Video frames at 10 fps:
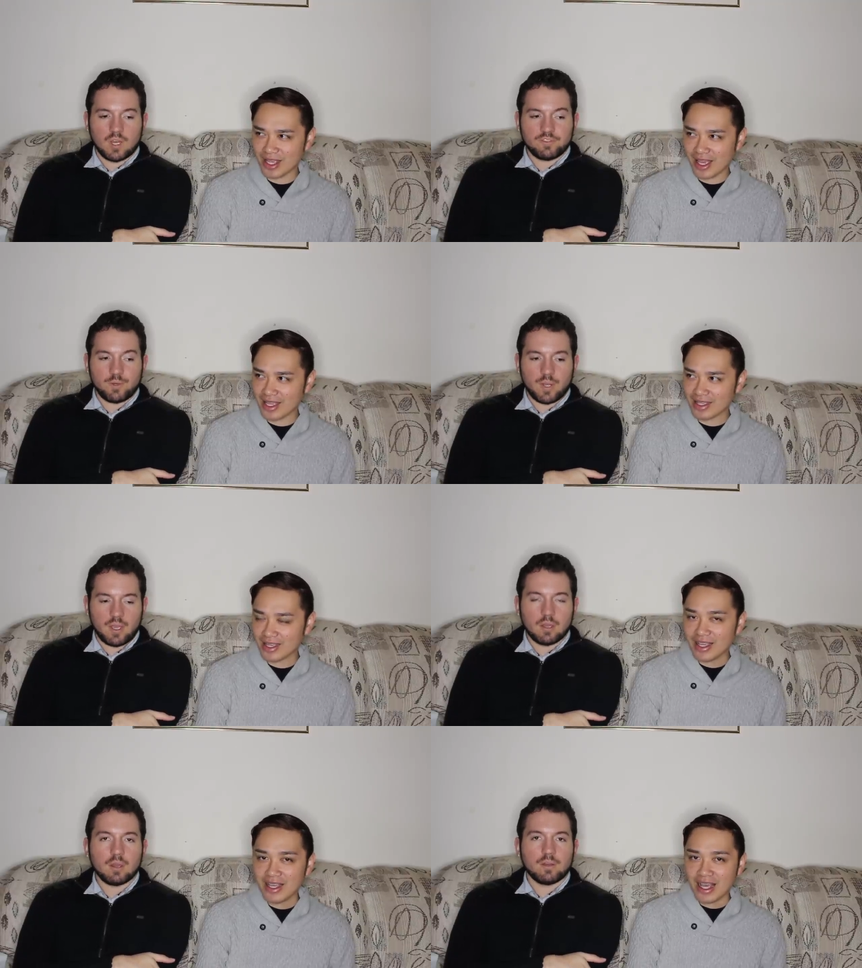
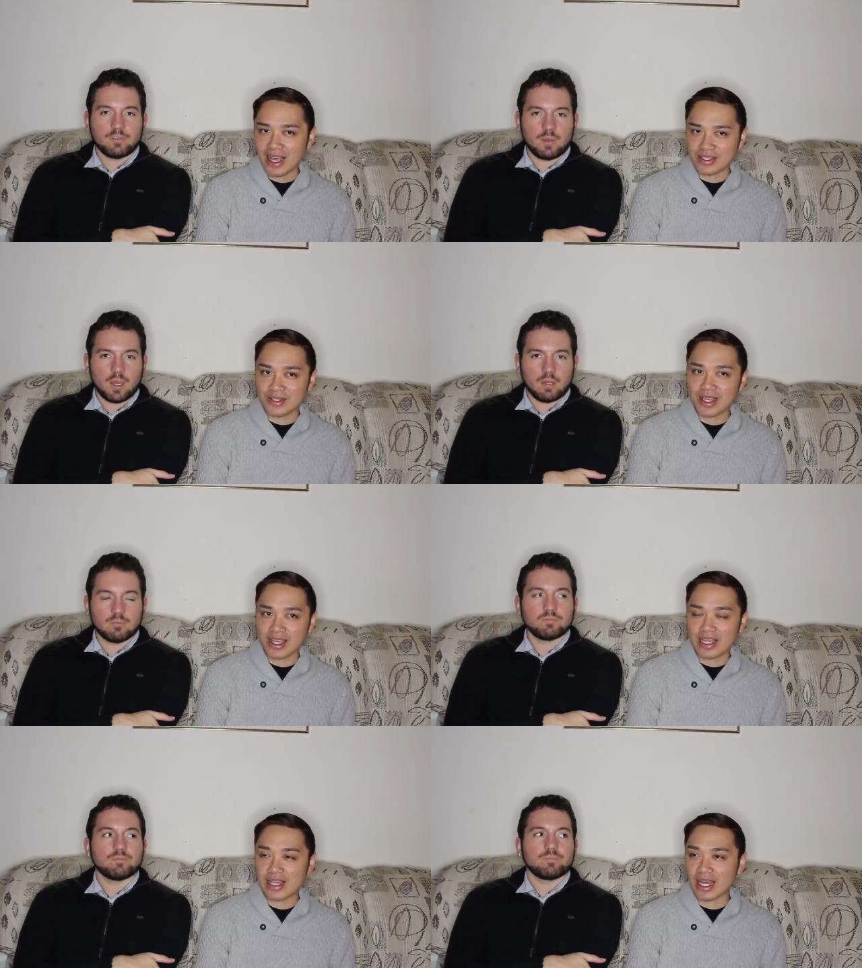Speaker 1: Azone.
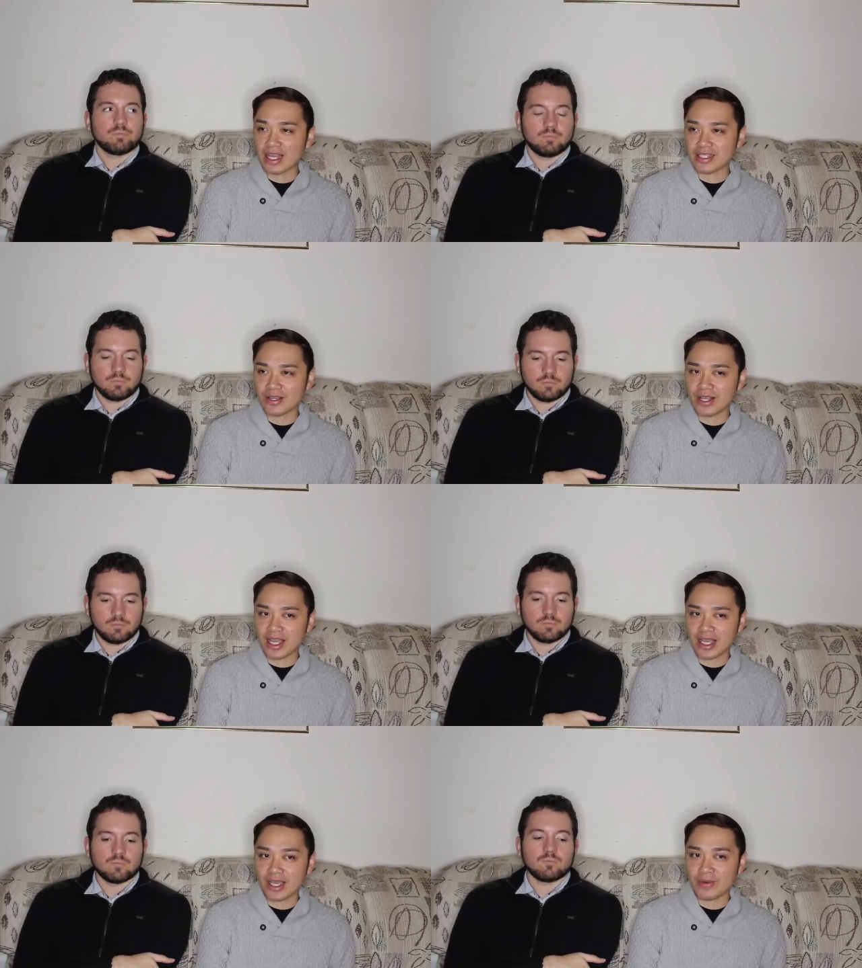Azone. Azone.
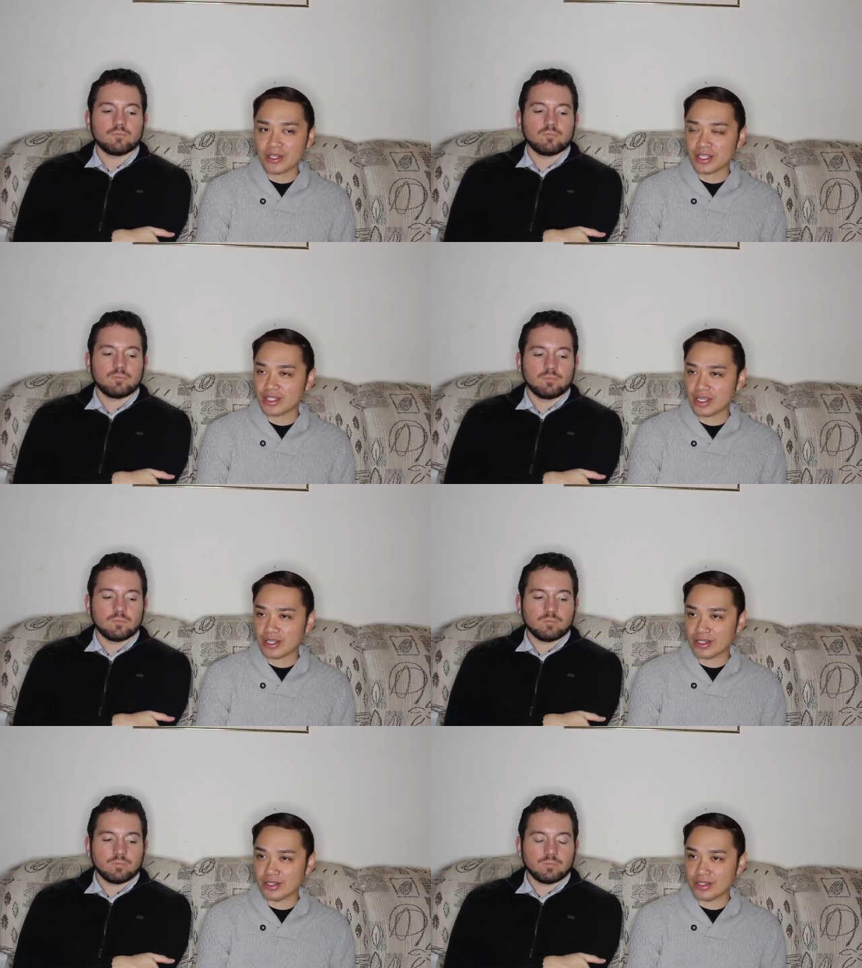Azone, which is
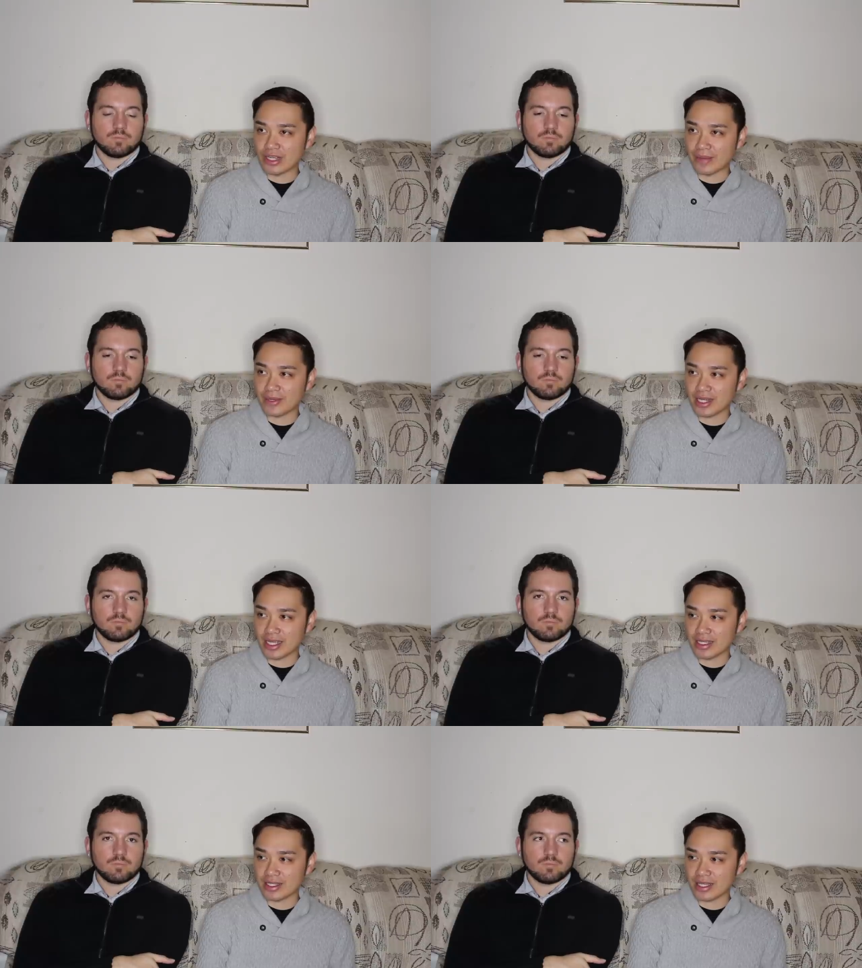their
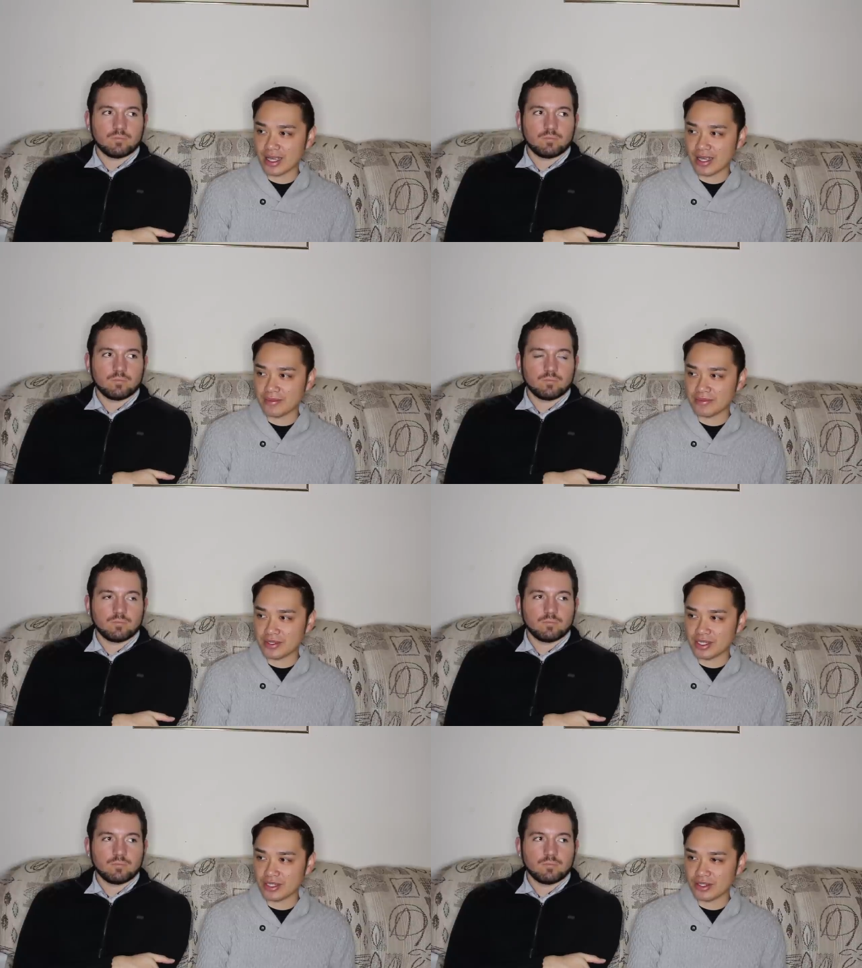Japanese um,
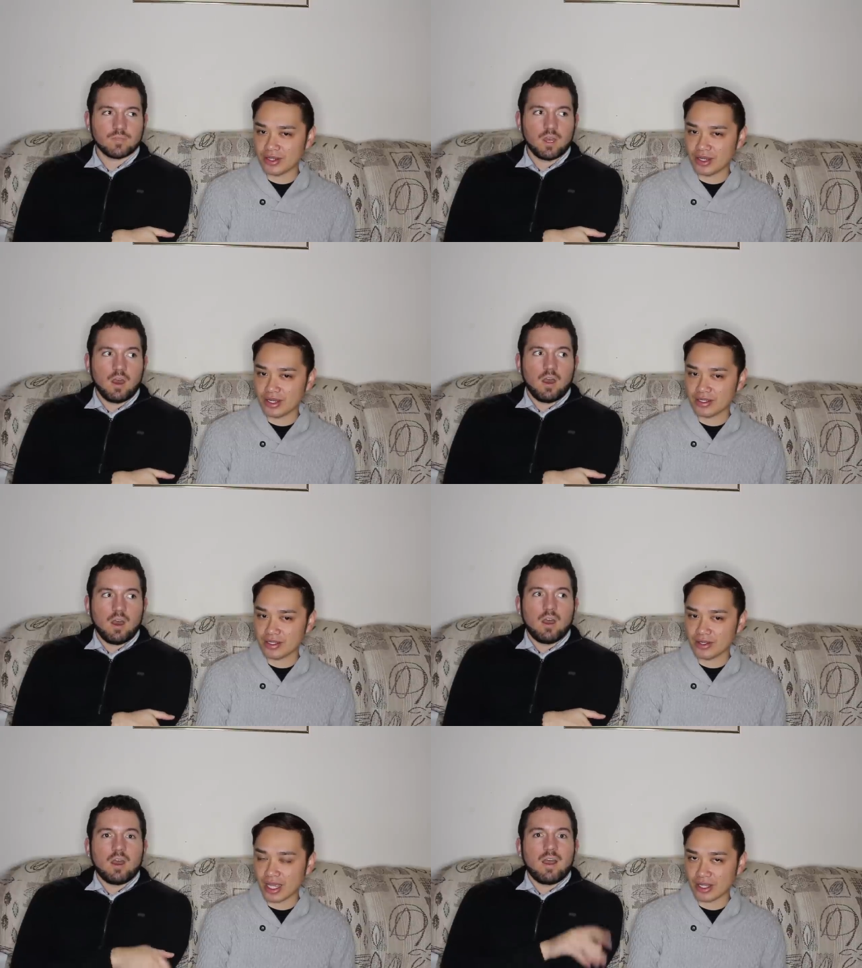sister
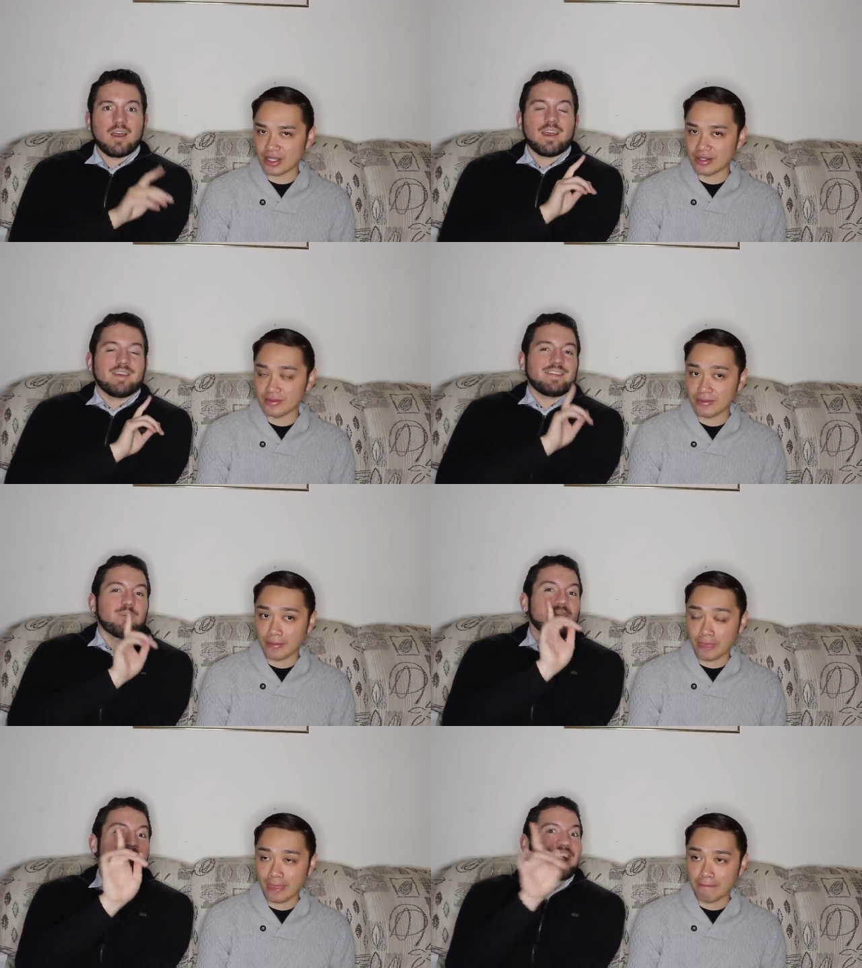location.
Speaker 2: And they
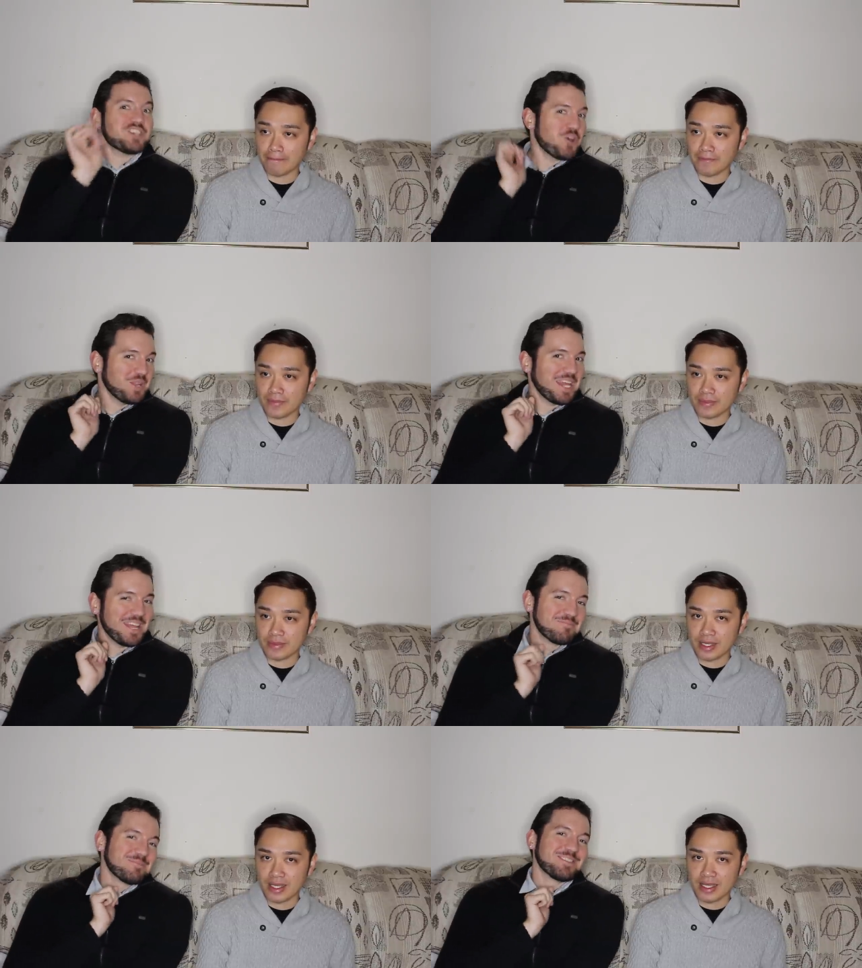were cash only.
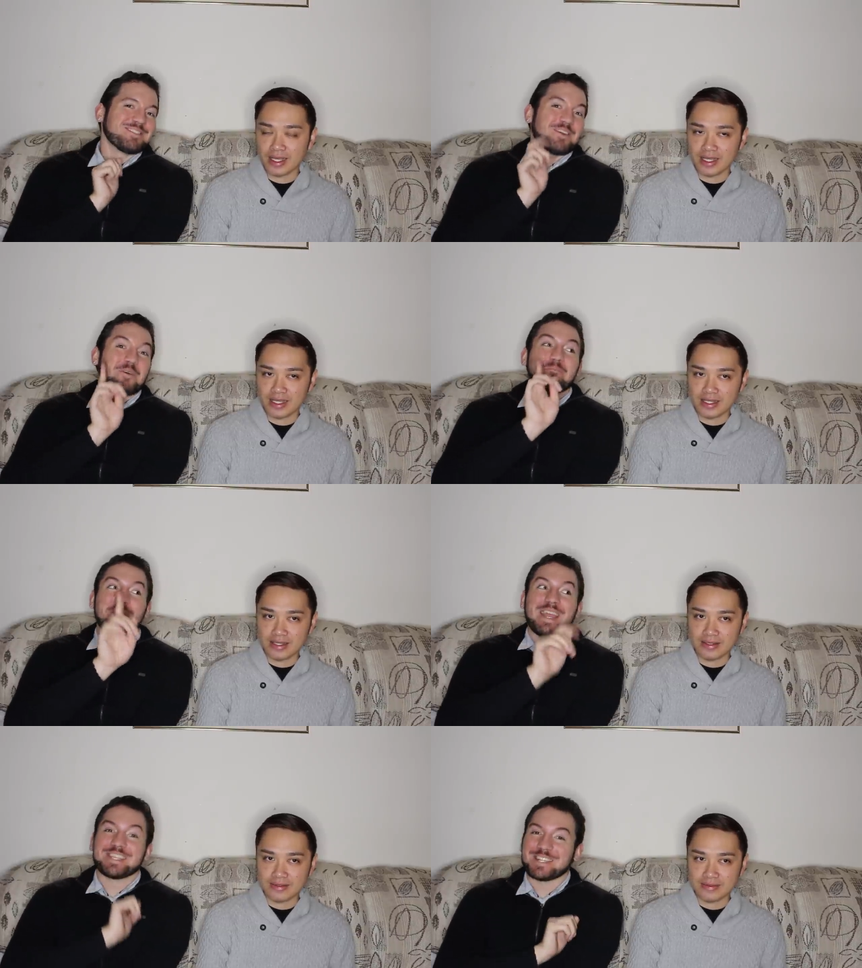So
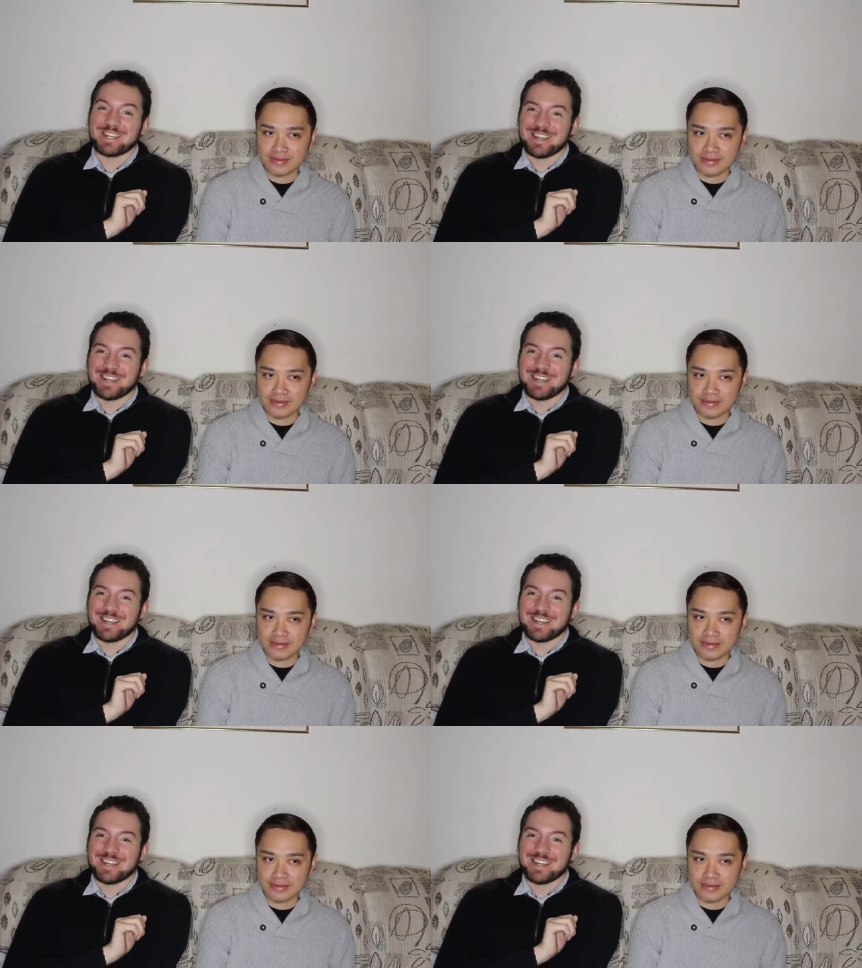make sure